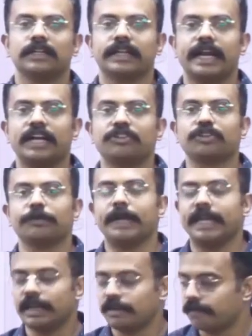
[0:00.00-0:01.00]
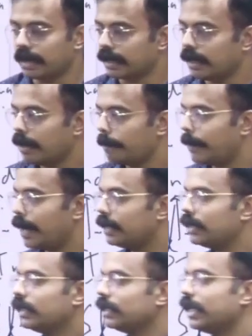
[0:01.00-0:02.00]
Trade should be equal,
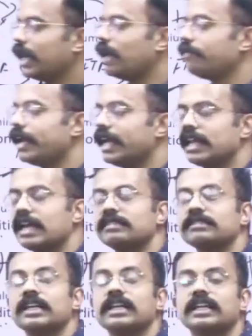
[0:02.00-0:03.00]
but there are various